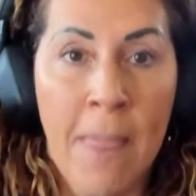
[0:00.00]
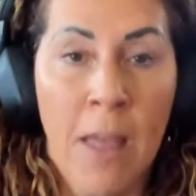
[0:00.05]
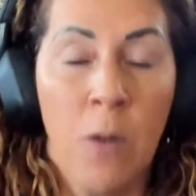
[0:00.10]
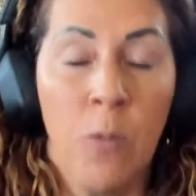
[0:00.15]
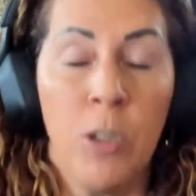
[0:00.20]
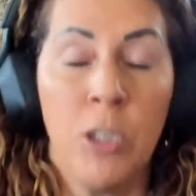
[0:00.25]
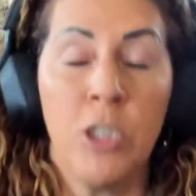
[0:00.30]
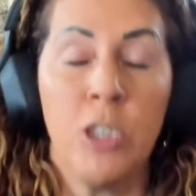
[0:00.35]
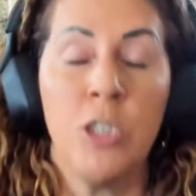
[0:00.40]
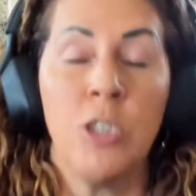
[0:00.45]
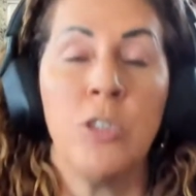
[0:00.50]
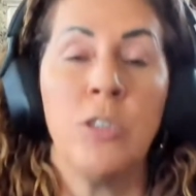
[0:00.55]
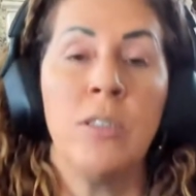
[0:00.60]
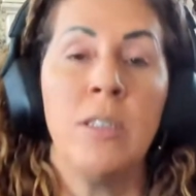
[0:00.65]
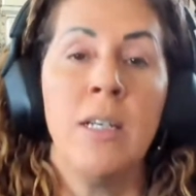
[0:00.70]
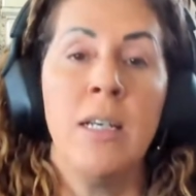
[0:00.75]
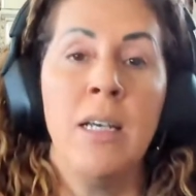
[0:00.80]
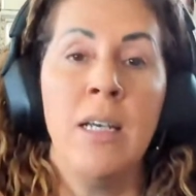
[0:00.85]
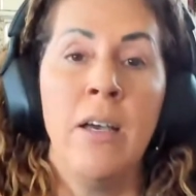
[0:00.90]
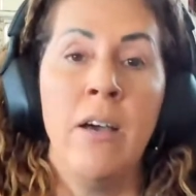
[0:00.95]
which is
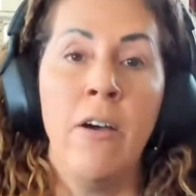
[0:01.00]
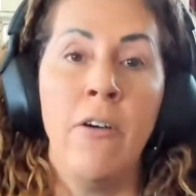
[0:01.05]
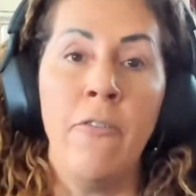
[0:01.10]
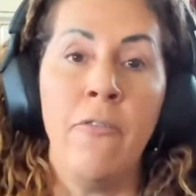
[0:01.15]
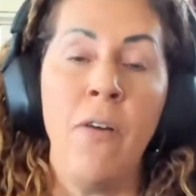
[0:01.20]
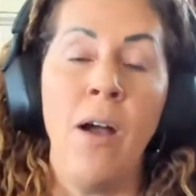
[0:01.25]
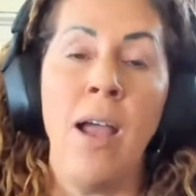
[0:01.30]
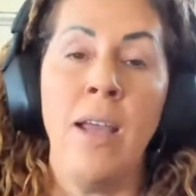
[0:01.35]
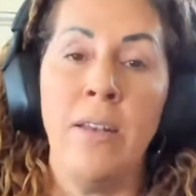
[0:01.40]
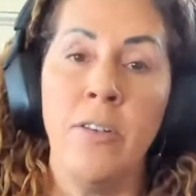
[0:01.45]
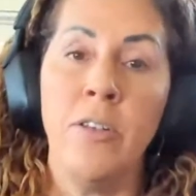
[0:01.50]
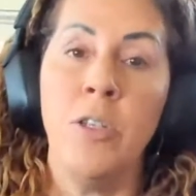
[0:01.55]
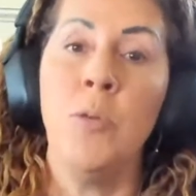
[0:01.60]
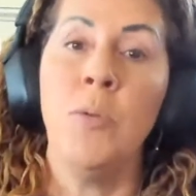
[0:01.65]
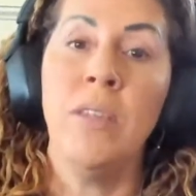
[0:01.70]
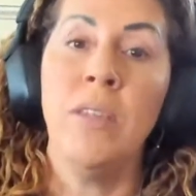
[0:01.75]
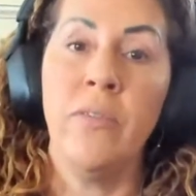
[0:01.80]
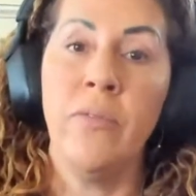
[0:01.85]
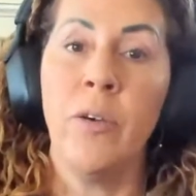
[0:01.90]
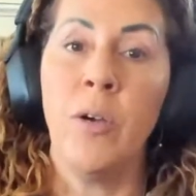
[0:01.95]
fine to do
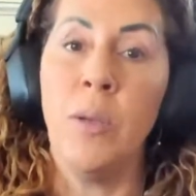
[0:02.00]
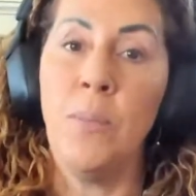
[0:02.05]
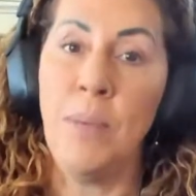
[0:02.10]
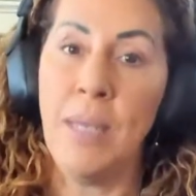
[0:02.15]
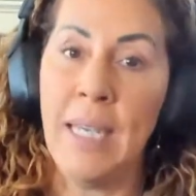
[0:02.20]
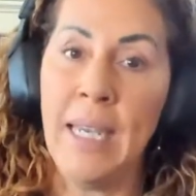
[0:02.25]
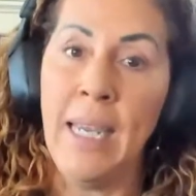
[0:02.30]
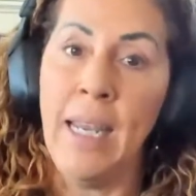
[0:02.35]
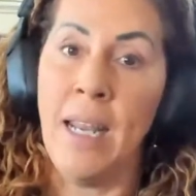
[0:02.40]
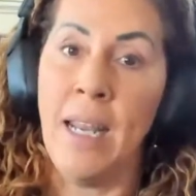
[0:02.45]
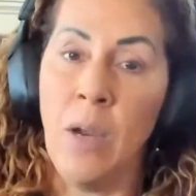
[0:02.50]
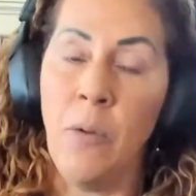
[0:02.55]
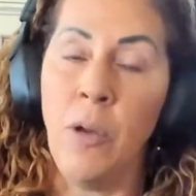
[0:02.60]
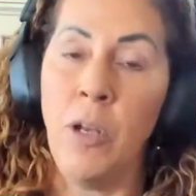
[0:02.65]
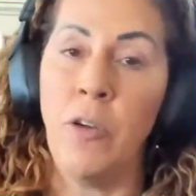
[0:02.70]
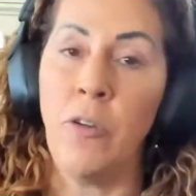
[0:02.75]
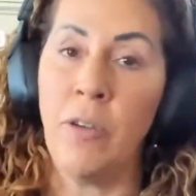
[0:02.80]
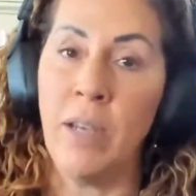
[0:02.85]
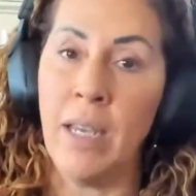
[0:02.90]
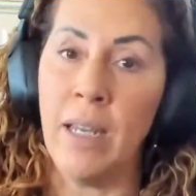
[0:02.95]
at the very beginning when
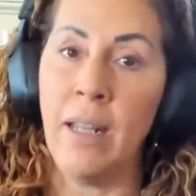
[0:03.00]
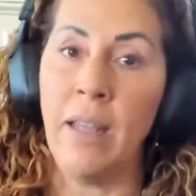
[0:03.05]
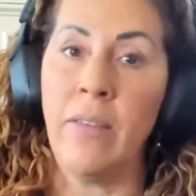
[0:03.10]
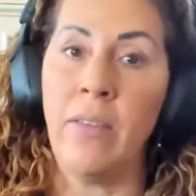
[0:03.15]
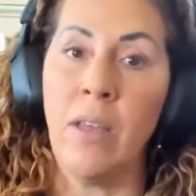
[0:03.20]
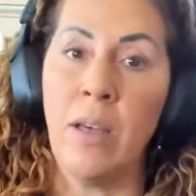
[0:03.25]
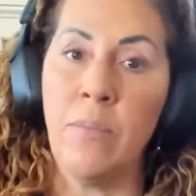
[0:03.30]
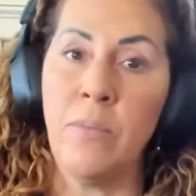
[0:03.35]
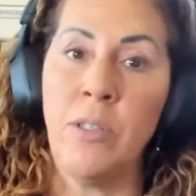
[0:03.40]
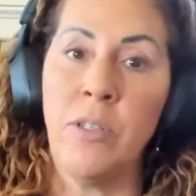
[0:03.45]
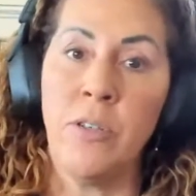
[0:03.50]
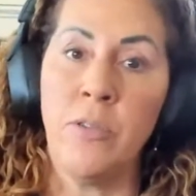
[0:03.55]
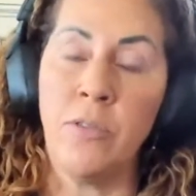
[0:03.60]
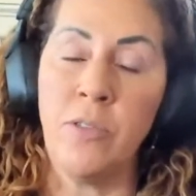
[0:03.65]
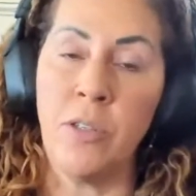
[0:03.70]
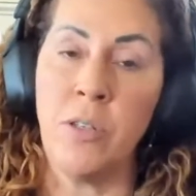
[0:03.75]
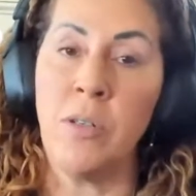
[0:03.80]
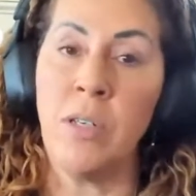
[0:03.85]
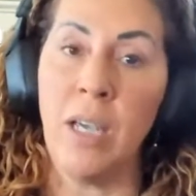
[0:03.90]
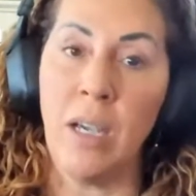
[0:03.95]
you're getting them
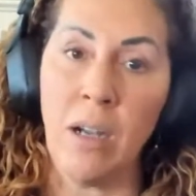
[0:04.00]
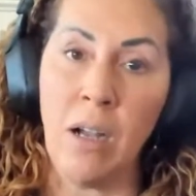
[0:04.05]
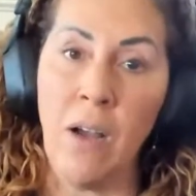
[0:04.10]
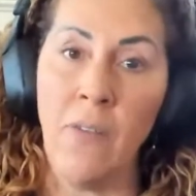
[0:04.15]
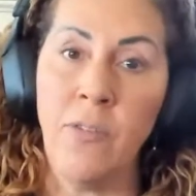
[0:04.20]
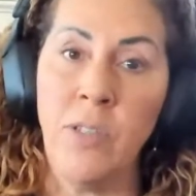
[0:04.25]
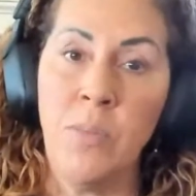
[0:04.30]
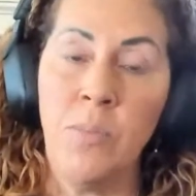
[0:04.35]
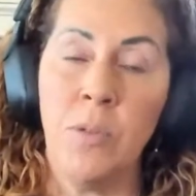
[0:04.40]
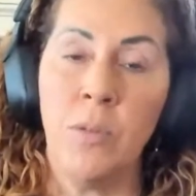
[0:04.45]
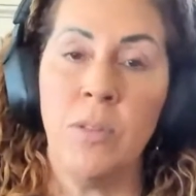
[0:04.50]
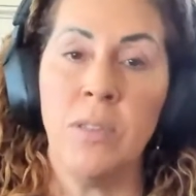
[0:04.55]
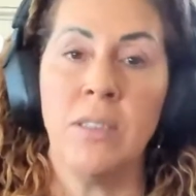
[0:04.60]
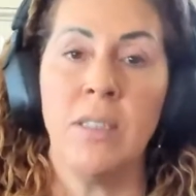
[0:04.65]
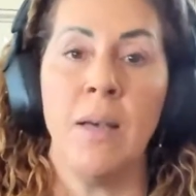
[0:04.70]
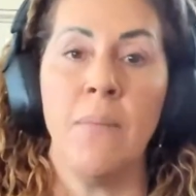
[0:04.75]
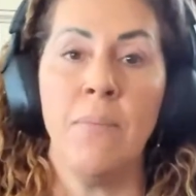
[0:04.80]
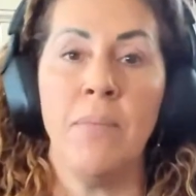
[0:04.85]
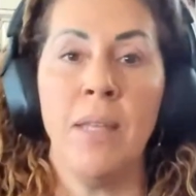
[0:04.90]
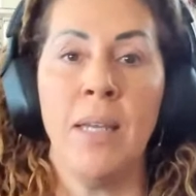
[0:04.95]
to get comfortable with
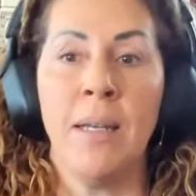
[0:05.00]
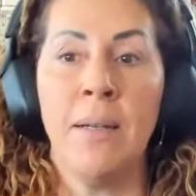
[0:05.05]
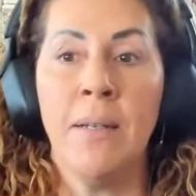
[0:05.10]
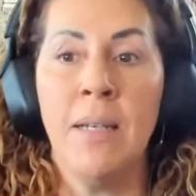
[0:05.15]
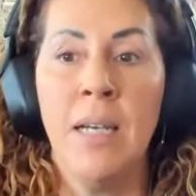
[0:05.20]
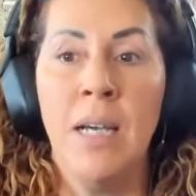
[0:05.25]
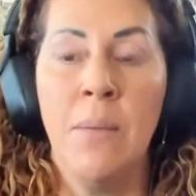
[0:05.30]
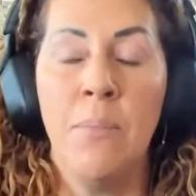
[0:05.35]
something.